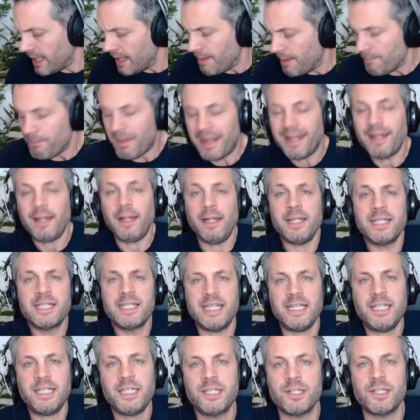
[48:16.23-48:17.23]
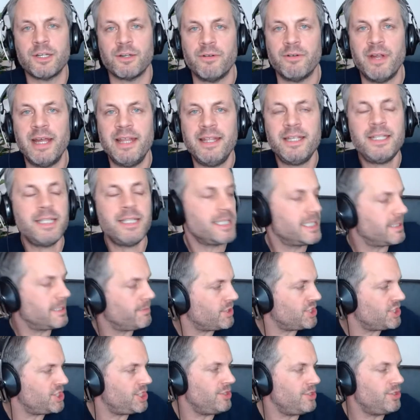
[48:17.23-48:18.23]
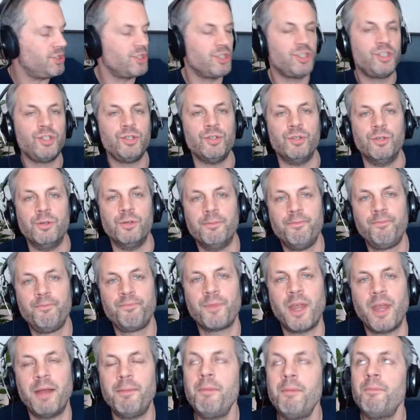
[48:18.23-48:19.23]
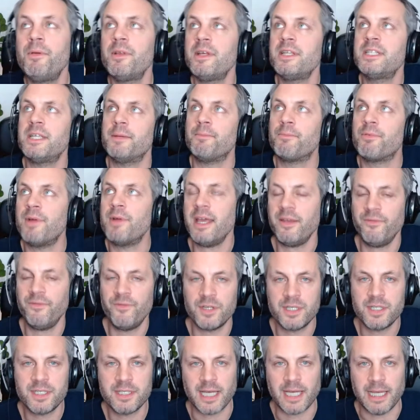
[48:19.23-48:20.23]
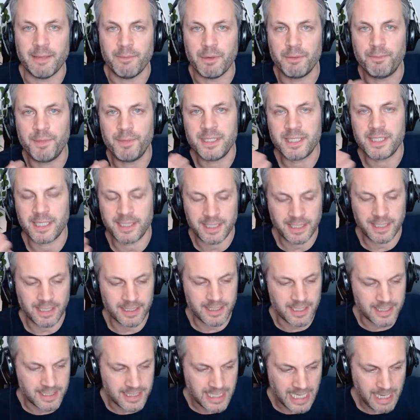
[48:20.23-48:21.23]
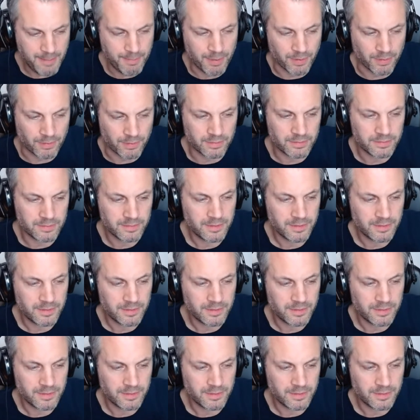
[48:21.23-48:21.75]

My little sister, right? This is what she used to do. I remember this at breakfast time. We'd be sitting at a table.